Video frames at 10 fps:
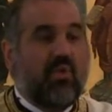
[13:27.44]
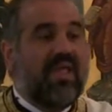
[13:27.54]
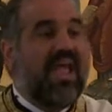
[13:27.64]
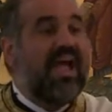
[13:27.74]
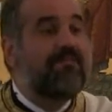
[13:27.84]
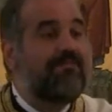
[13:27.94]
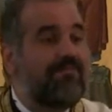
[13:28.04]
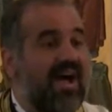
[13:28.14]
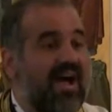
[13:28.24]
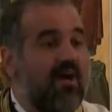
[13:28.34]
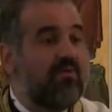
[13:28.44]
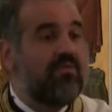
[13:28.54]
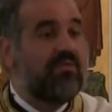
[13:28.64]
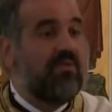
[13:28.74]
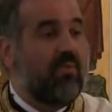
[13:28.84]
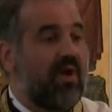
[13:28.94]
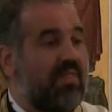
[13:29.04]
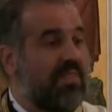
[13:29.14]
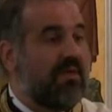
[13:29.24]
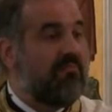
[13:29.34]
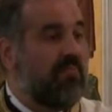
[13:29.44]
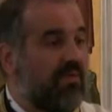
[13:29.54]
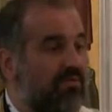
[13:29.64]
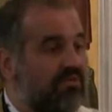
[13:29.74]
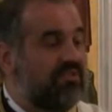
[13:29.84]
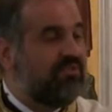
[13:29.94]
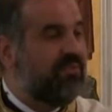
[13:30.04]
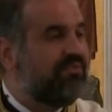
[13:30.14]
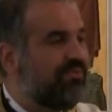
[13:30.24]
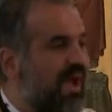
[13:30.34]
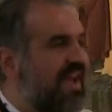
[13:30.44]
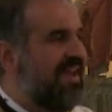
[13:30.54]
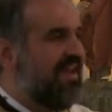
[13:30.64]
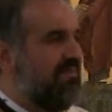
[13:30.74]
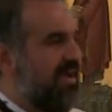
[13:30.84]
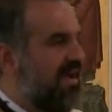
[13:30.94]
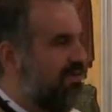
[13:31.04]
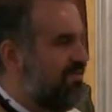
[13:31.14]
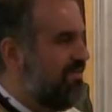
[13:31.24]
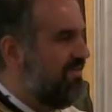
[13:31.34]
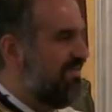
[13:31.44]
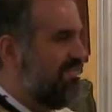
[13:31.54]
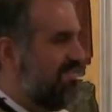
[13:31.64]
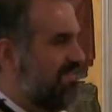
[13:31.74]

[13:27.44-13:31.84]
we have found the one that Moses was writing about.